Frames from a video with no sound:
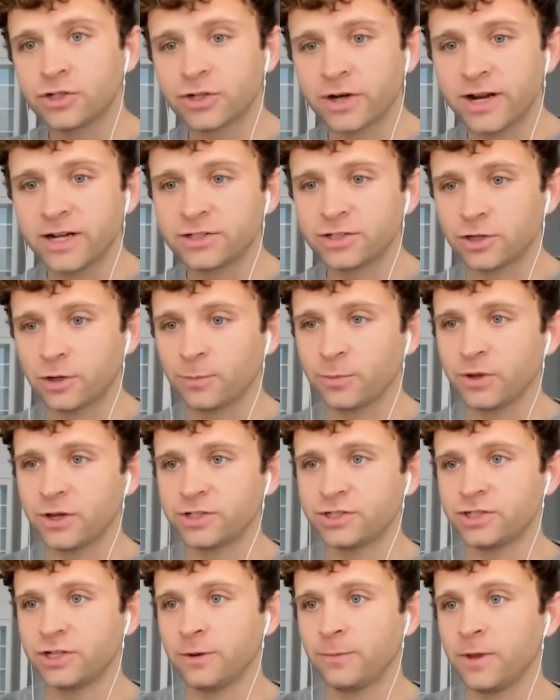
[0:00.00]
trade
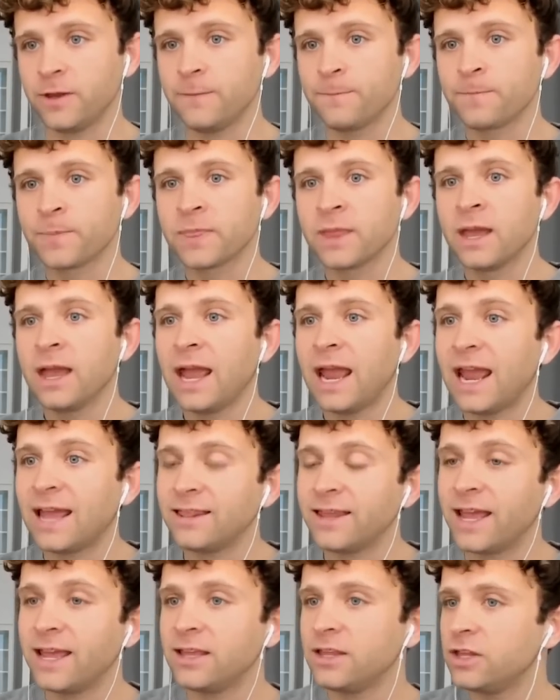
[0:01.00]
surplus, Jeremy,
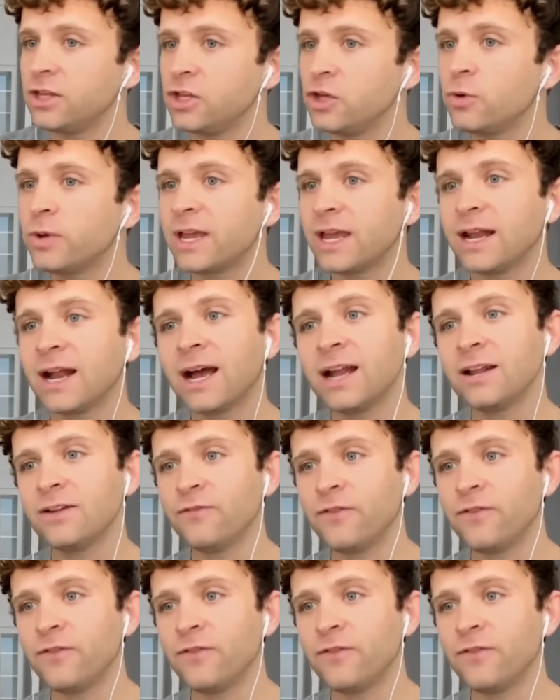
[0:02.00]
and you cannot